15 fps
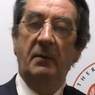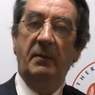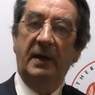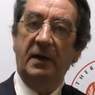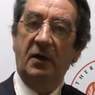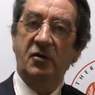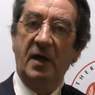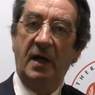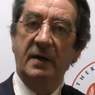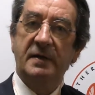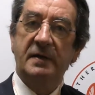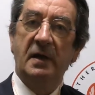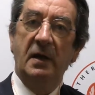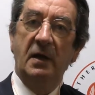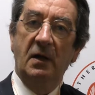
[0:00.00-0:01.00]
a better
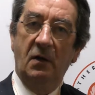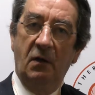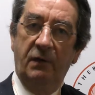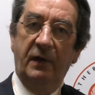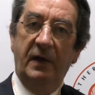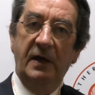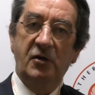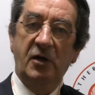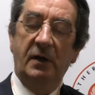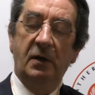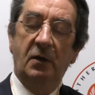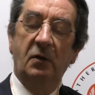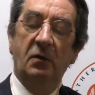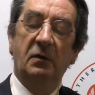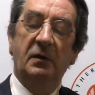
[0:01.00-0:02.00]
chance of reaching
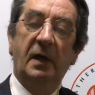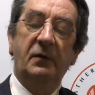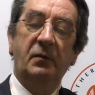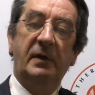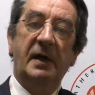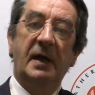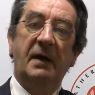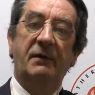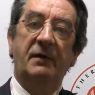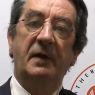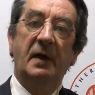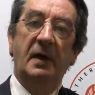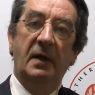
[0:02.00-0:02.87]
the goal that we have